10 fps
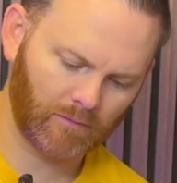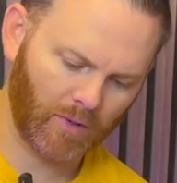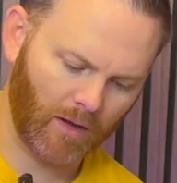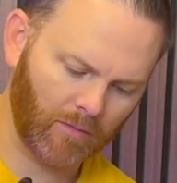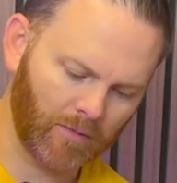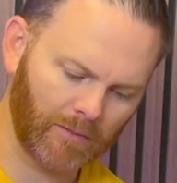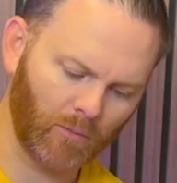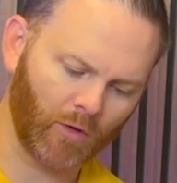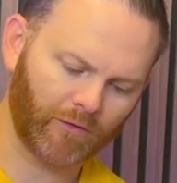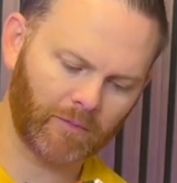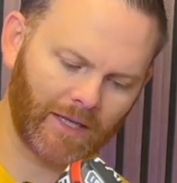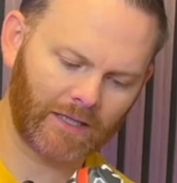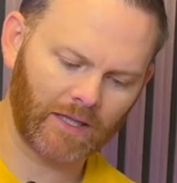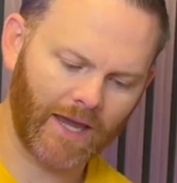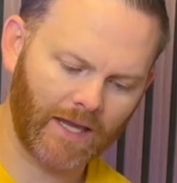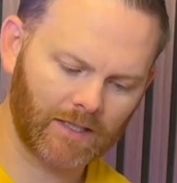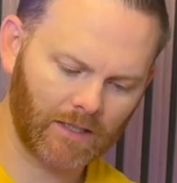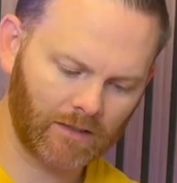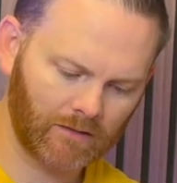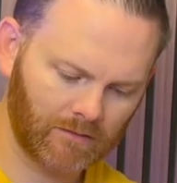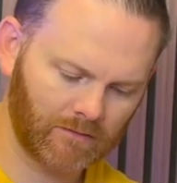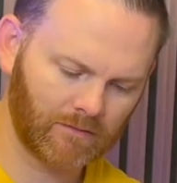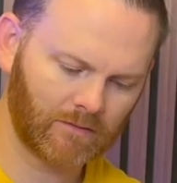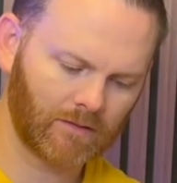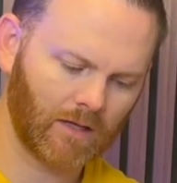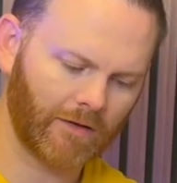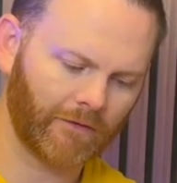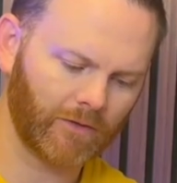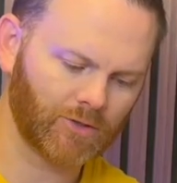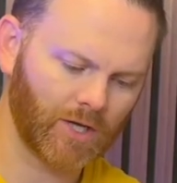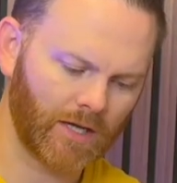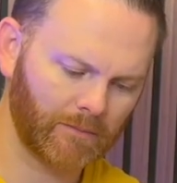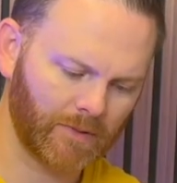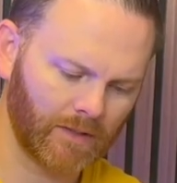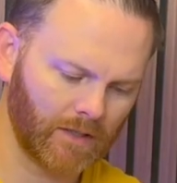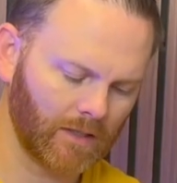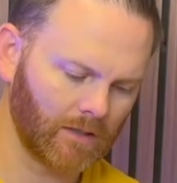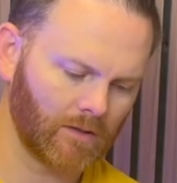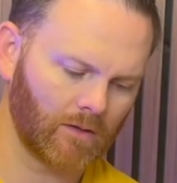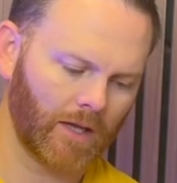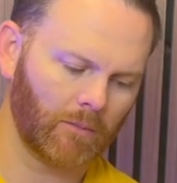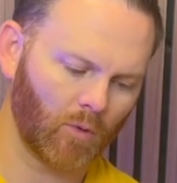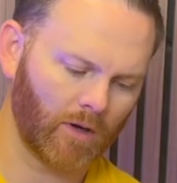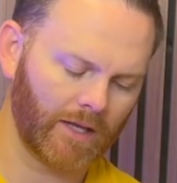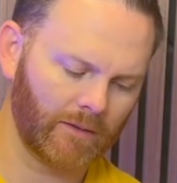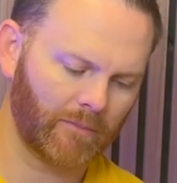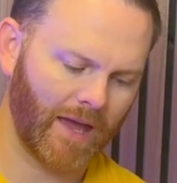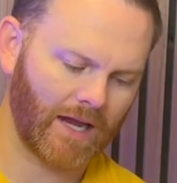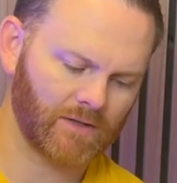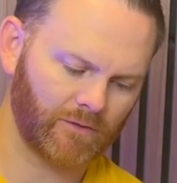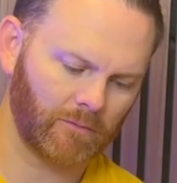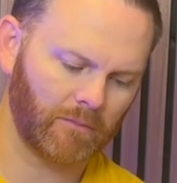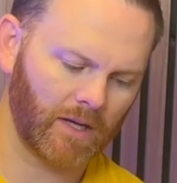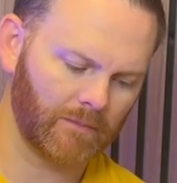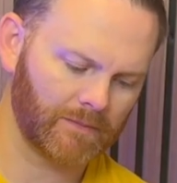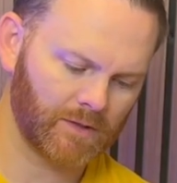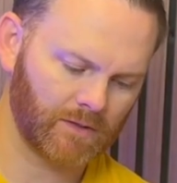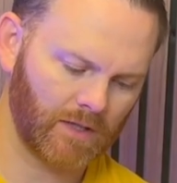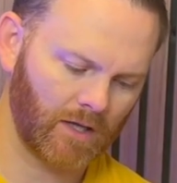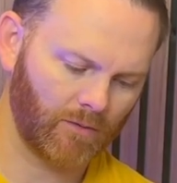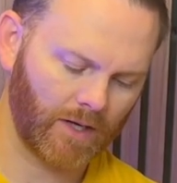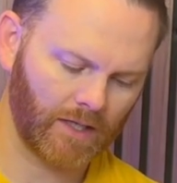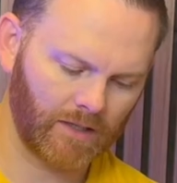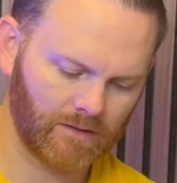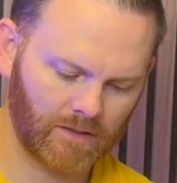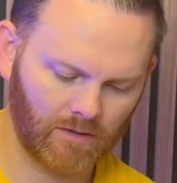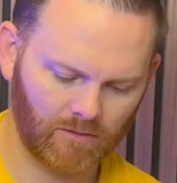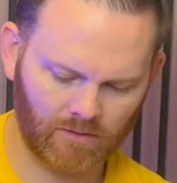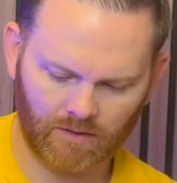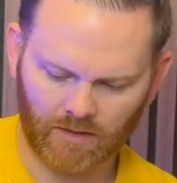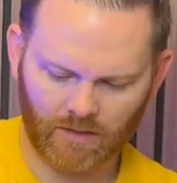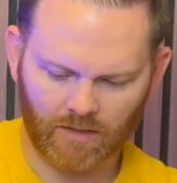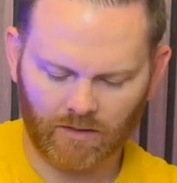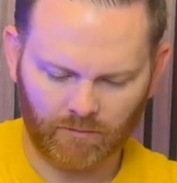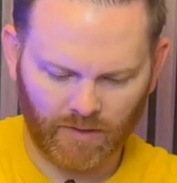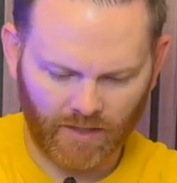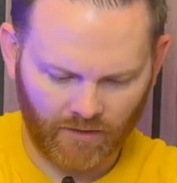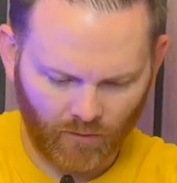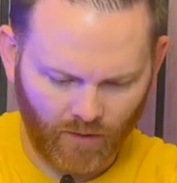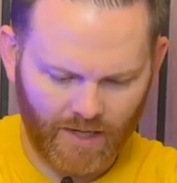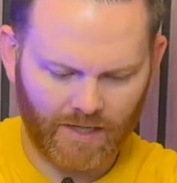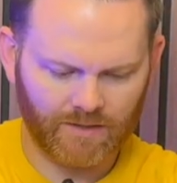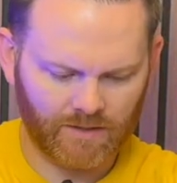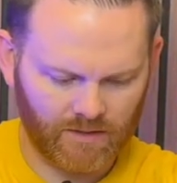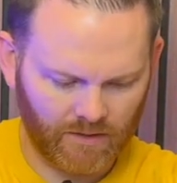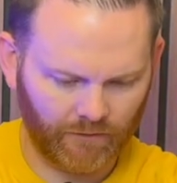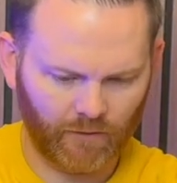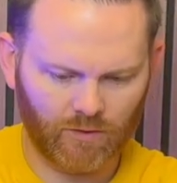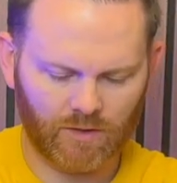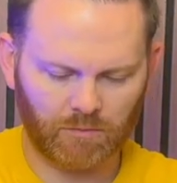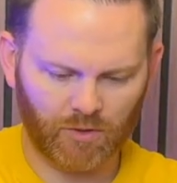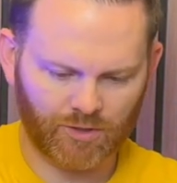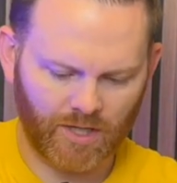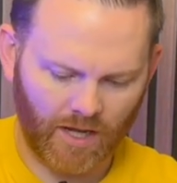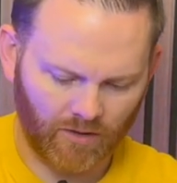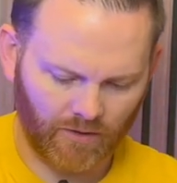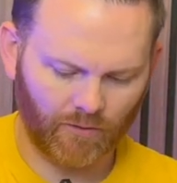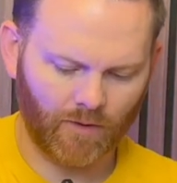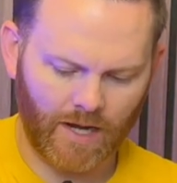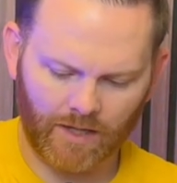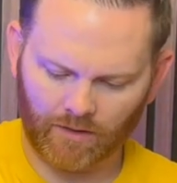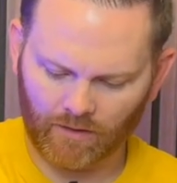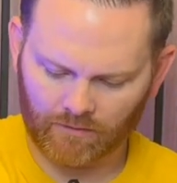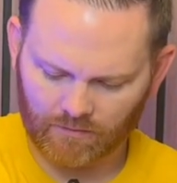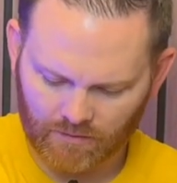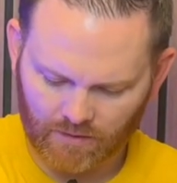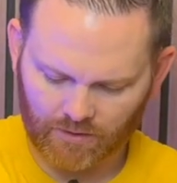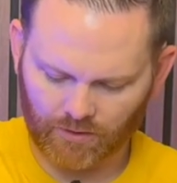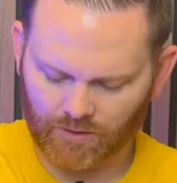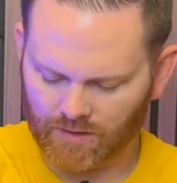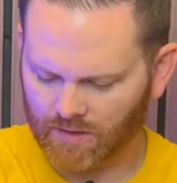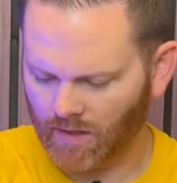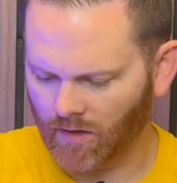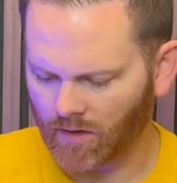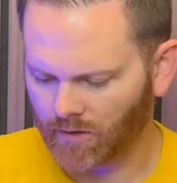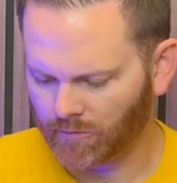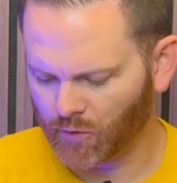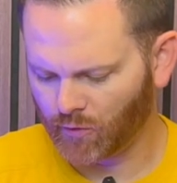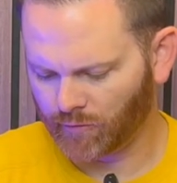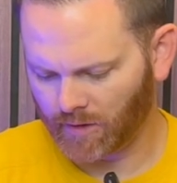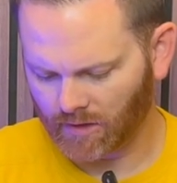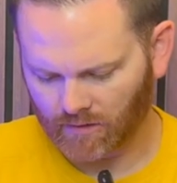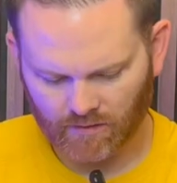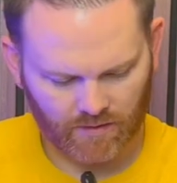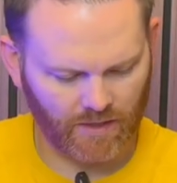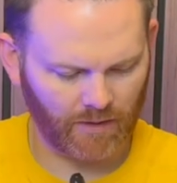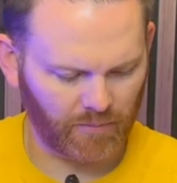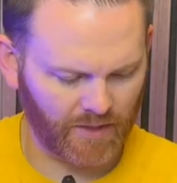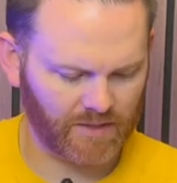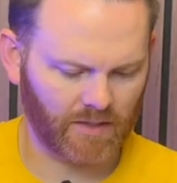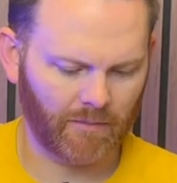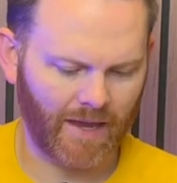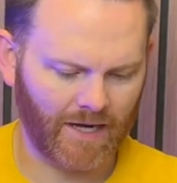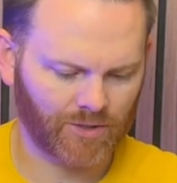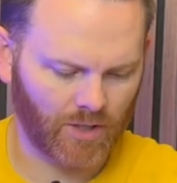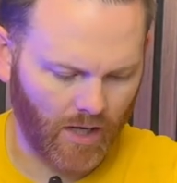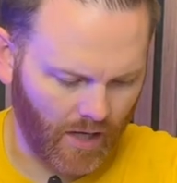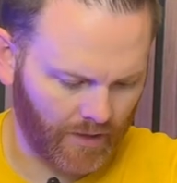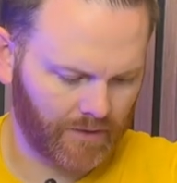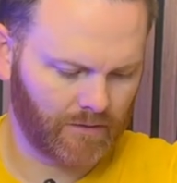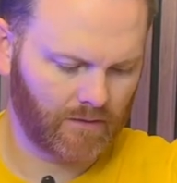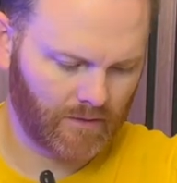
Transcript: probably more from like landing off of a jump and more impacts from bumps that you're running into. But otherwise, if you just push down on the rider, you just see all the movement take place in the back shock.